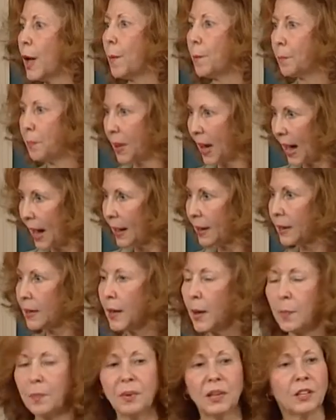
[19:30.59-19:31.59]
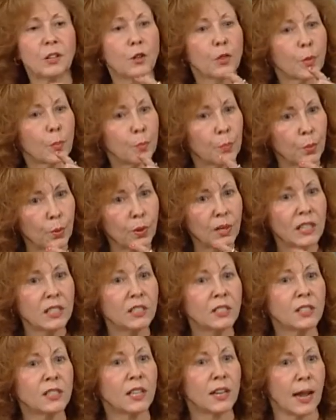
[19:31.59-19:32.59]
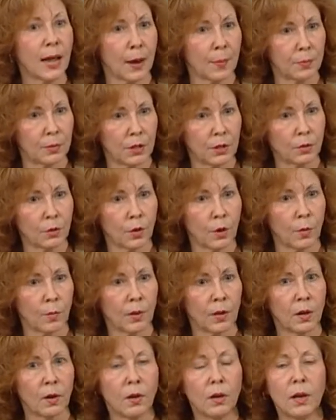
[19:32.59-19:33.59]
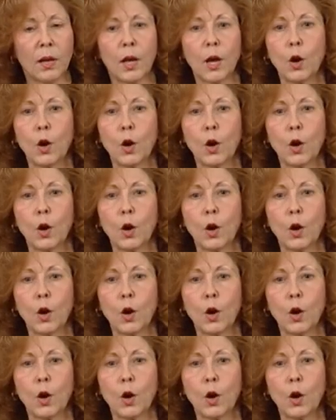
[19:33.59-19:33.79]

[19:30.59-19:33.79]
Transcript: back up into the presynaptic terminal,